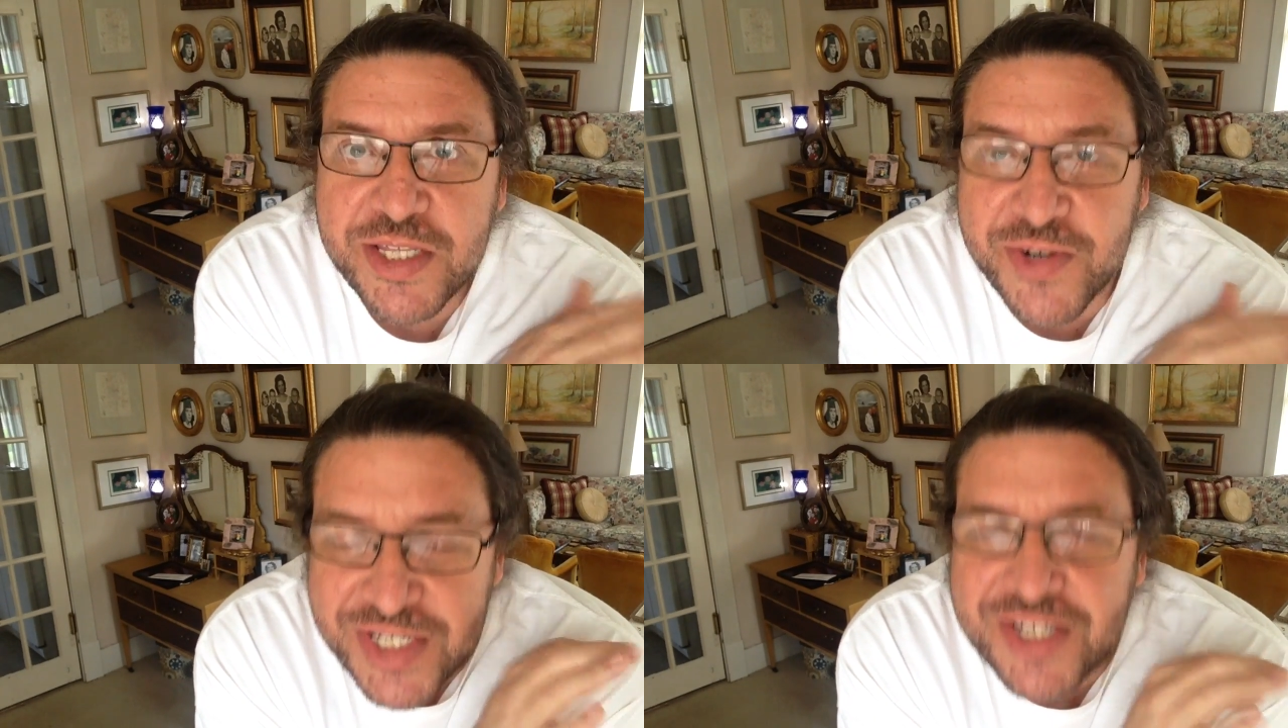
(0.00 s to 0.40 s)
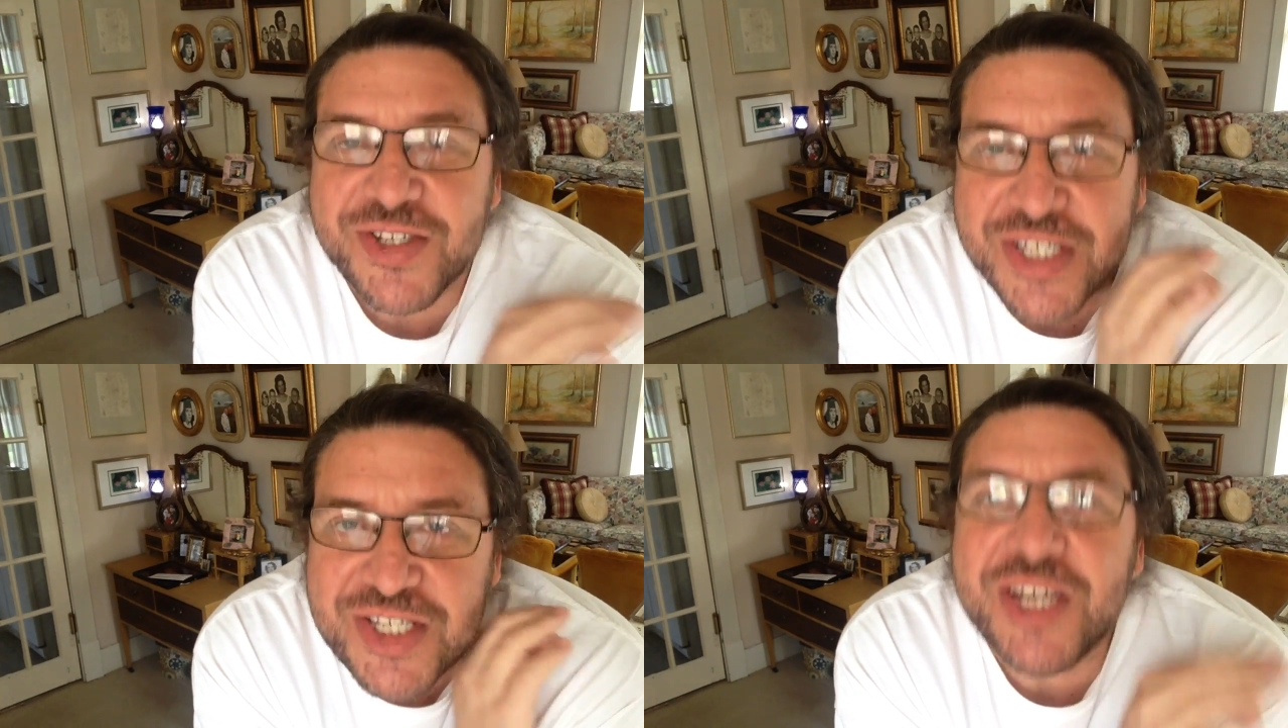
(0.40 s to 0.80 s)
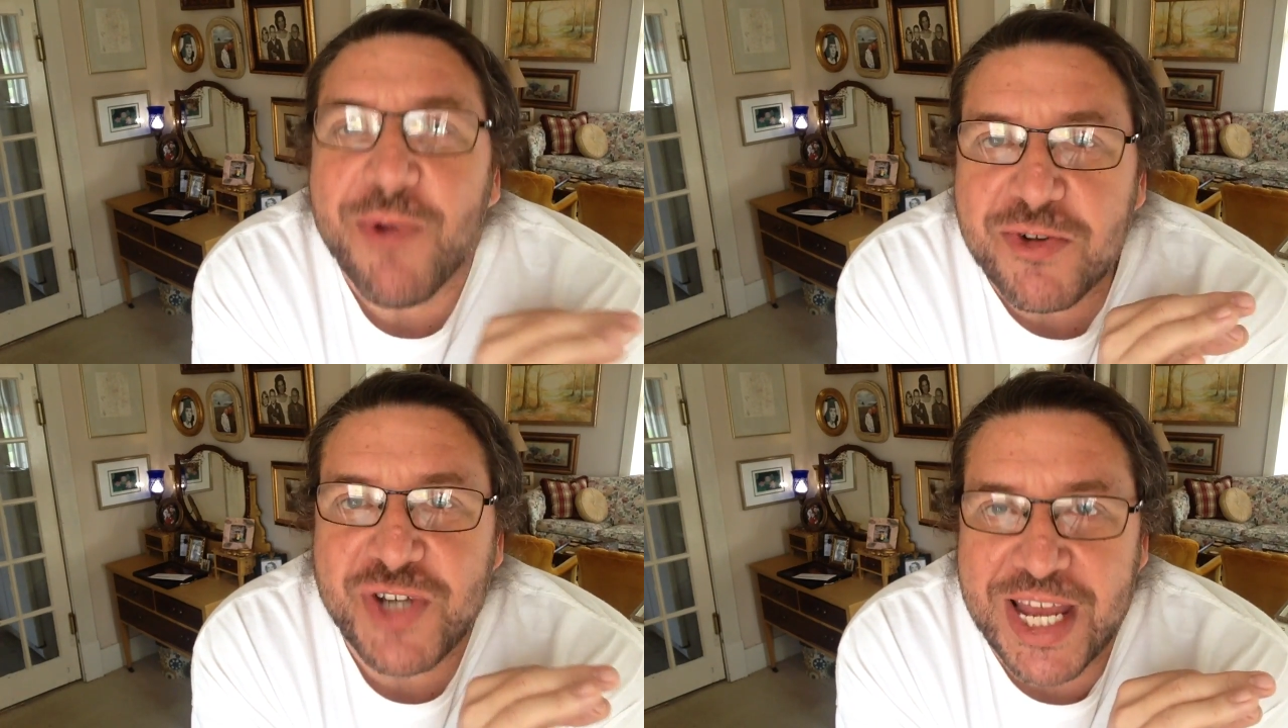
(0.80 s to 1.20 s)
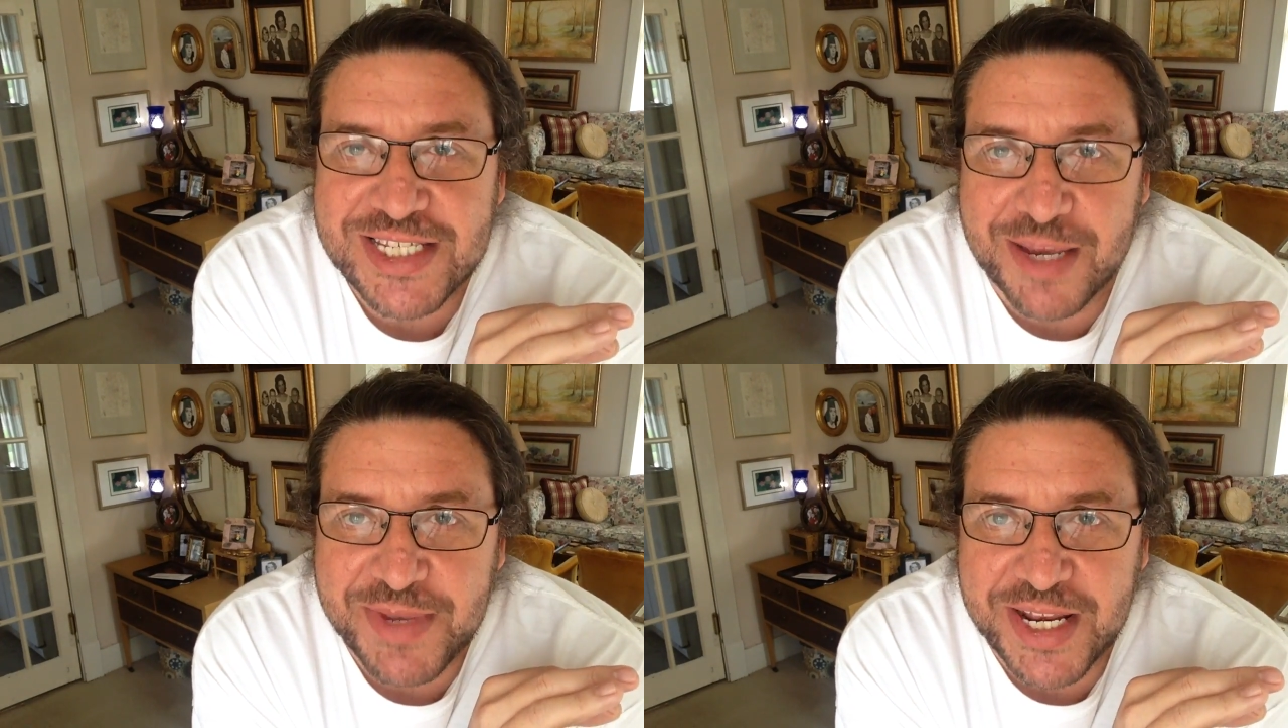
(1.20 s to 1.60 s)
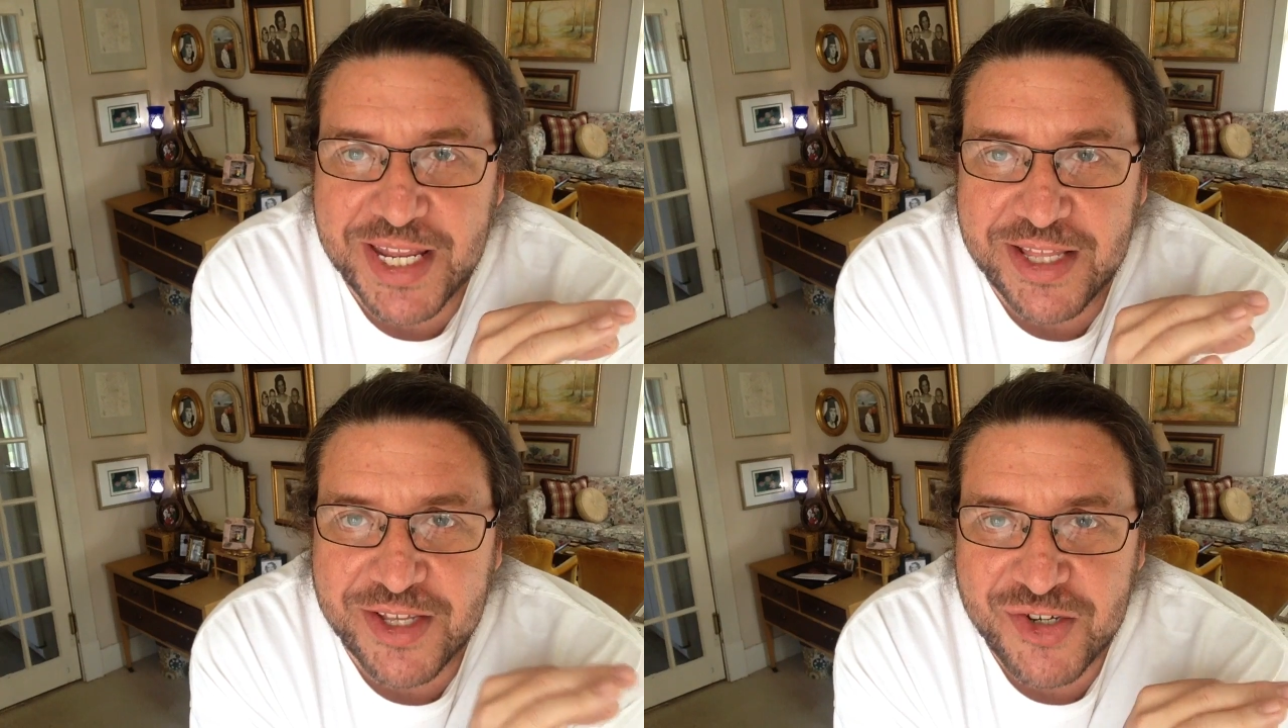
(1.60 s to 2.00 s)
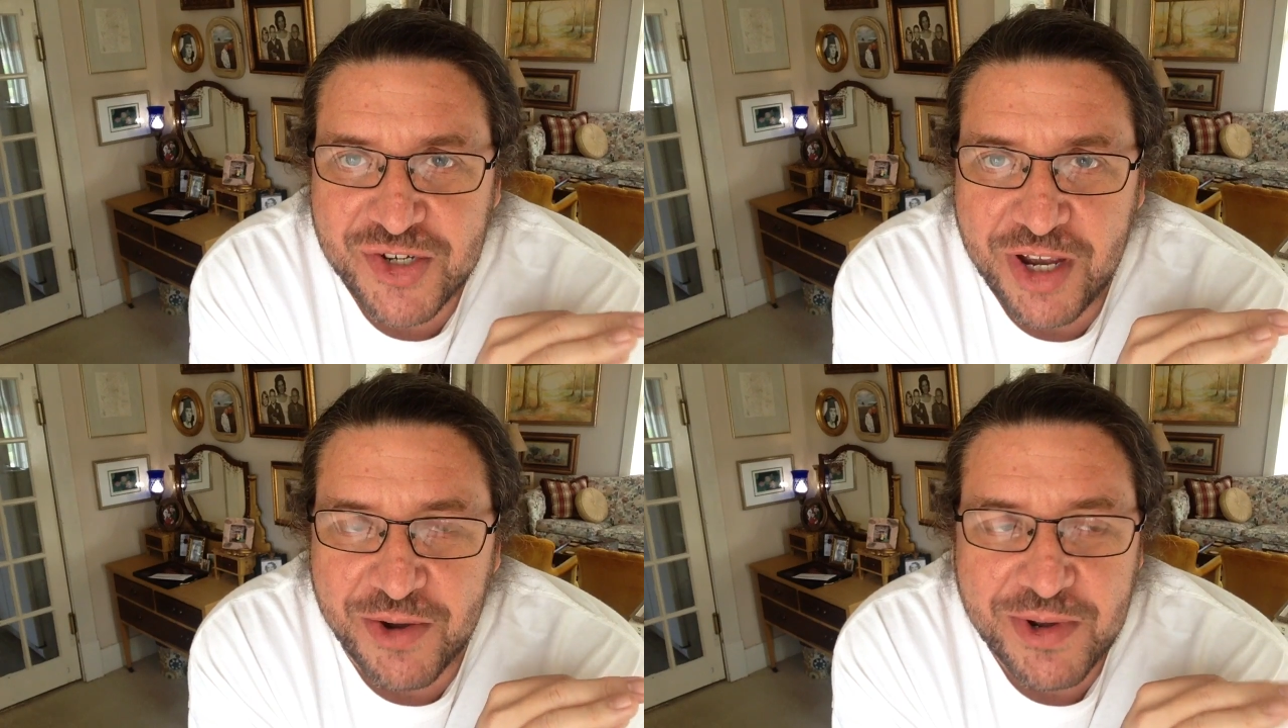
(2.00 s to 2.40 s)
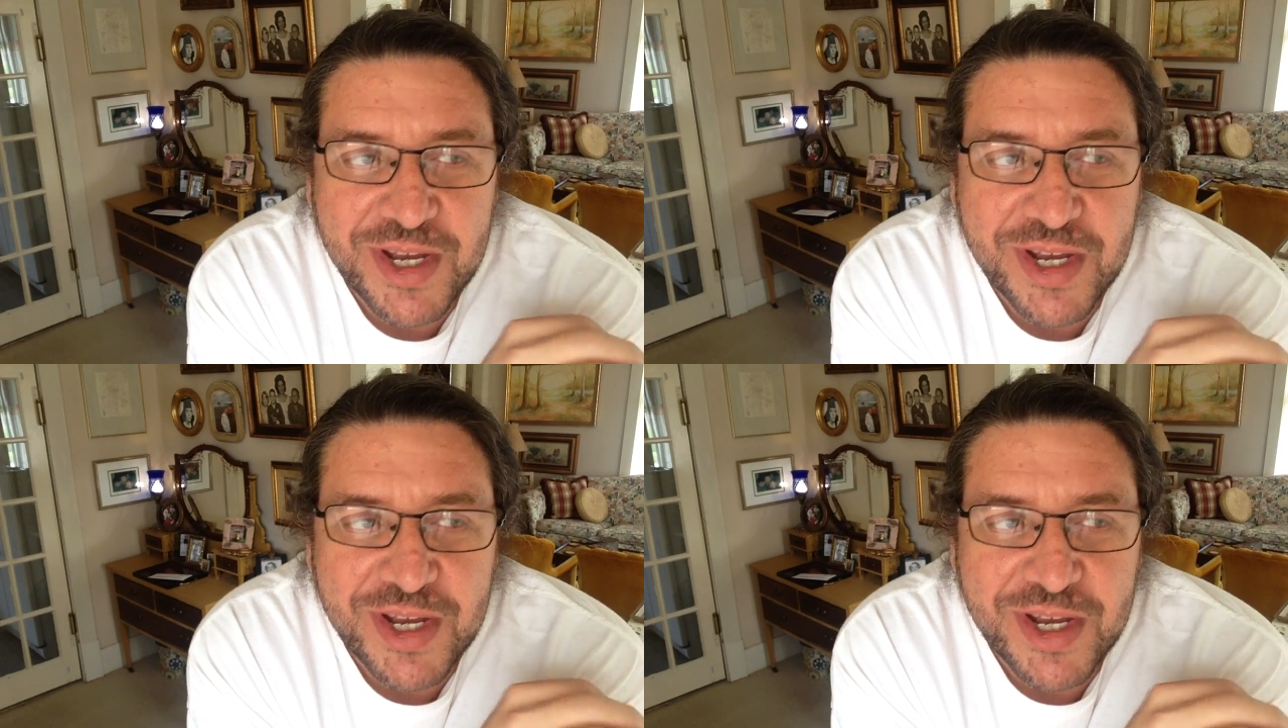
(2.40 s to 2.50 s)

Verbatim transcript: There is still zero chance I'm getting in the show